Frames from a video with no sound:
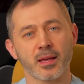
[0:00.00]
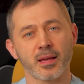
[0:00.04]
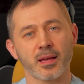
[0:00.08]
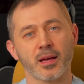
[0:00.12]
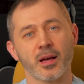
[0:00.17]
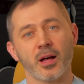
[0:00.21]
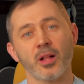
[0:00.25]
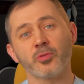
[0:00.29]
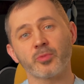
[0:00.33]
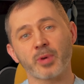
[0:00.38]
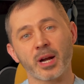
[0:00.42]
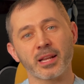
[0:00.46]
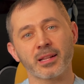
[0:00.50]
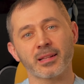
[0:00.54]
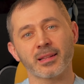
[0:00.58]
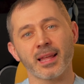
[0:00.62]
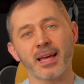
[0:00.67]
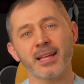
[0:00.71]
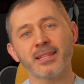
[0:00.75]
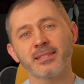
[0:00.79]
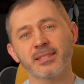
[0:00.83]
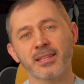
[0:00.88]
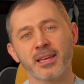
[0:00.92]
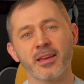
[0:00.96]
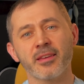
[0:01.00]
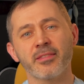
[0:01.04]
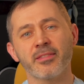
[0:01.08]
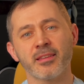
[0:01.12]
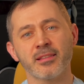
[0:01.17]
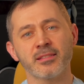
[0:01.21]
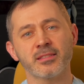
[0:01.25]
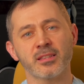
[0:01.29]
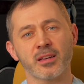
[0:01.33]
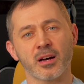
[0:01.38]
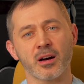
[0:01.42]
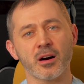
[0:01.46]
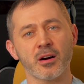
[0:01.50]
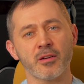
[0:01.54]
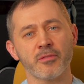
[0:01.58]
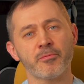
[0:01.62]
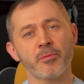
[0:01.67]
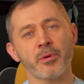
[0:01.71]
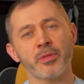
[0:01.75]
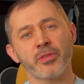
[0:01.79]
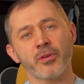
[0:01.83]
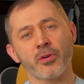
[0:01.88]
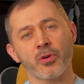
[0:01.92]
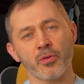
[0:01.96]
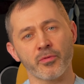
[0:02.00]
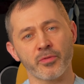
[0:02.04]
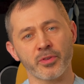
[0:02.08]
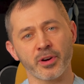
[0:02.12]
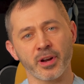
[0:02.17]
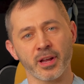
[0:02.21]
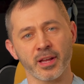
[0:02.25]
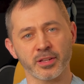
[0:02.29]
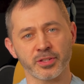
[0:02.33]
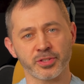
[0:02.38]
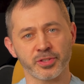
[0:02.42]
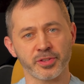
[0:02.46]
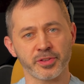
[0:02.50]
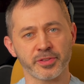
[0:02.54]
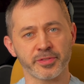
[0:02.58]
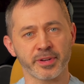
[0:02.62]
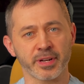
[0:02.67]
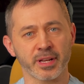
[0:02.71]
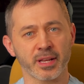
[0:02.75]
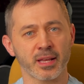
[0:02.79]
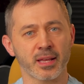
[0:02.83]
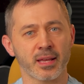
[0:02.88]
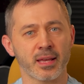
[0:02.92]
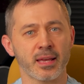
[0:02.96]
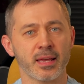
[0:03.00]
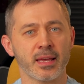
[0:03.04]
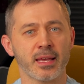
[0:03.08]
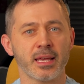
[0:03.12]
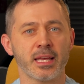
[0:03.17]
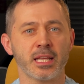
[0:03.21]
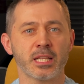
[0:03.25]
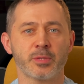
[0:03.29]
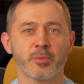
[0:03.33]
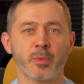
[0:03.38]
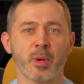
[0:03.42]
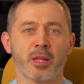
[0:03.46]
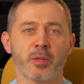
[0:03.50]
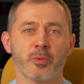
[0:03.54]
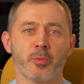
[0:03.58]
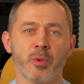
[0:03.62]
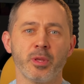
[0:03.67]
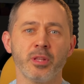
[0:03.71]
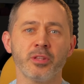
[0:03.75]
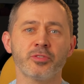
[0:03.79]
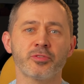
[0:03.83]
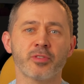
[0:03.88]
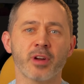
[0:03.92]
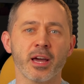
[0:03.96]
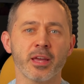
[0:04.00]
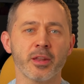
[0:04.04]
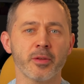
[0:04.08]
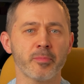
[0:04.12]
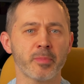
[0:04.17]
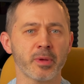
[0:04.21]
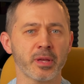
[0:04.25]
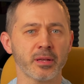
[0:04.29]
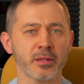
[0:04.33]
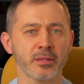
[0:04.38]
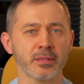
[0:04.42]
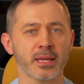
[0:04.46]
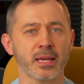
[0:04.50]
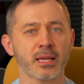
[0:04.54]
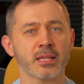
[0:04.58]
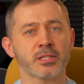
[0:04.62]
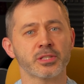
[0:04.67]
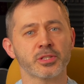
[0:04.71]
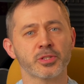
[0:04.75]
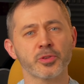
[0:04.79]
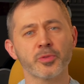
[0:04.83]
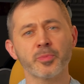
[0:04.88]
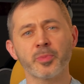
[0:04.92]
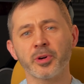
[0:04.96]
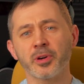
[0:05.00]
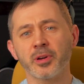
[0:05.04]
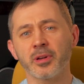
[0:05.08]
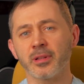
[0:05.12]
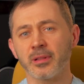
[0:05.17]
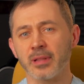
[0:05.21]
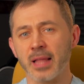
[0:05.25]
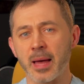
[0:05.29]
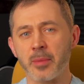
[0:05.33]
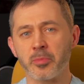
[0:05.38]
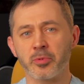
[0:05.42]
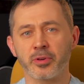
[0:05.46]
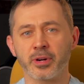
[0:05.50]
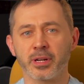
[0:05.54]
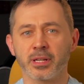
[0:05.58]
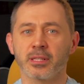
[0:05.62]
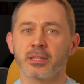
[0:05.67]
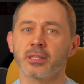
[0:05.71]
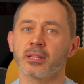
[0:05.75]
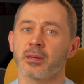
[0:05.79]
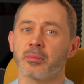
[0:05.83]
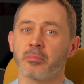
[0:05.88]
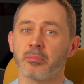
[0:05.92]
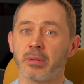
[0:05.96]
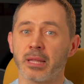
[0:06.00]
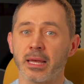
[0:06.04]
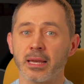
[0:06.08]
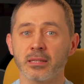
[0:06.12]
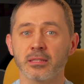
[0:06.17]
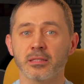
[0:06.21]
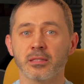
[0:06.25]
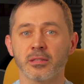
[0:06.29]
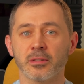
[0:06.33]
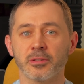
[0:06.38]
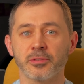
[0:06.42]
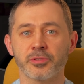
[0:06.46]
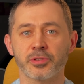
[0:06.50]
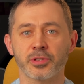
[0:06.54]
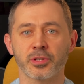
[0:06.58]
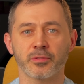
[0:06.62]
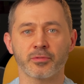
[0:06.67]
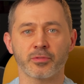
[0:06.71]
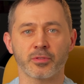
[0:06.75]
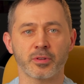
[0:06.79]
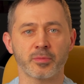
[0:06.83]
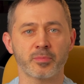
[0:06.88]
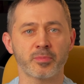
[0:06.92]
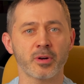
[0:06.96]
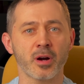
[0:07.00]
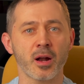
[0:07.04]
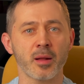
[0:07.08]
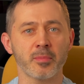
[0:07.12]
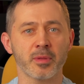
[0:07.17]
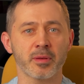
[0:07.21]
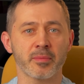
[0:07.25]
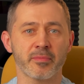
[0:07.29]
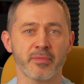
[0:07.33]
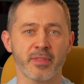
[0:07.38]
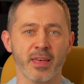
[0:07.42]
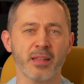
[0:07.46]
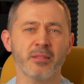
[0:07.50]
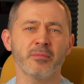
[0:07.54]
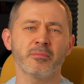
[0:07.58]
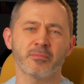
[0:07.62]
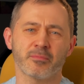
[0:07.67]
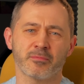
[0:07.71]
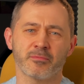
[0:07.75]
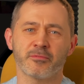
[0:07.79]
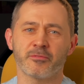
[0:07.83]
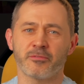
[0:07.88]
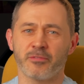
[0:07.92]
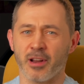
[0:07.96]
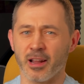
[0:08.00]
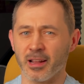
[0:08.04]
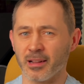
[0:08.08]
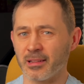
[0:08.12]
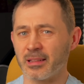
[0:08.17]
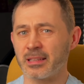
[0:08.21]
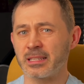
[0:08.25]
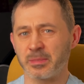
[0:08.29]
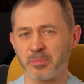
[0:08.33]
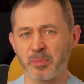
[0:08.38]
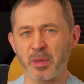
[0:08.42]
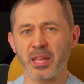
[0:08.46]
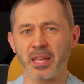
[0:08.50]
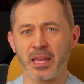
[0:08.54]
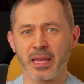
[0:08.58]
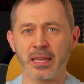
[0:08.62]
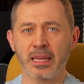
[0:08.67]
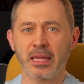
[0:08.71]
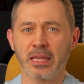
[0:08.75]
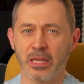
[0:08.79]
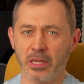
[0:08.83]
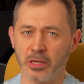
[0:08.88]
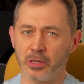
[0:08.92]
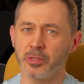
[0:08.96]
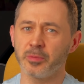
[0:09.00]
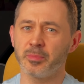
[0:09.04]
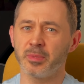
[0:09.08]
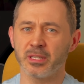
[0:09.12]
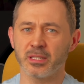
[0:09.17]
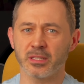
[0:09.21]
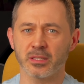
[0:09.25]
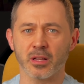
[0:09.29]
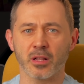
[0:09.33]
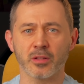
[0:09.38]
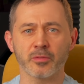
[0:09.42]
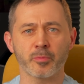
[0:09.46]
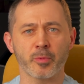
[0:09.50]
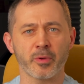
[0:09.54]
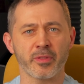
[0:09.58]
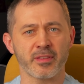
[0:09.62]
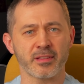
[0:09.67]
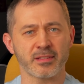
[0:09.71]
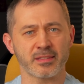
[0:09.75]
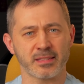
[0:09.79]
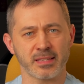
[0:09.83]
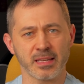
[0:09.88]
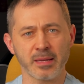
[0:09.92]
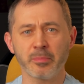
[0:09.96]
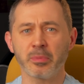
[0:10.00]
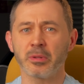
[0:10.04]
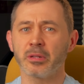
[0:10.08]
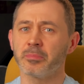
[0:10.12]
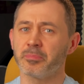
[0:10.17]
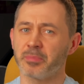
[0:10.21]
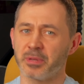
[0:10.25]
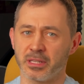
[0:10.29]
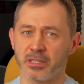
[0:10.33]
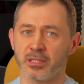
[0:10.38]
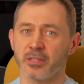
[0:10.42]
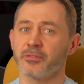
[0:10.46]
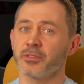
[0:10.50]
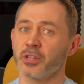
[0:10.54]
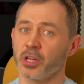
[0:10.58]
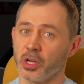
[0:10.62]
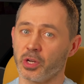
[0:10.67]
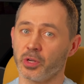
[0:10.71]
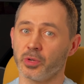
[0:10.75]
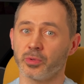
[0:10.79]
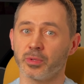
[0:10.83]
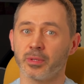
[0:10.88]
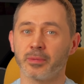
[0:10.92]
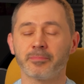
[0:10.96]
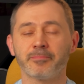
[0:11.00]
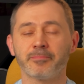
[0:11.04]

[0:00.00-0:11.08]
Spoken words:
Alright, let's kick things off with over-engineering. It's when we try to build a super elaborate, complex solution for a problem that, frankly speaking, could be solved with a simple piece of code.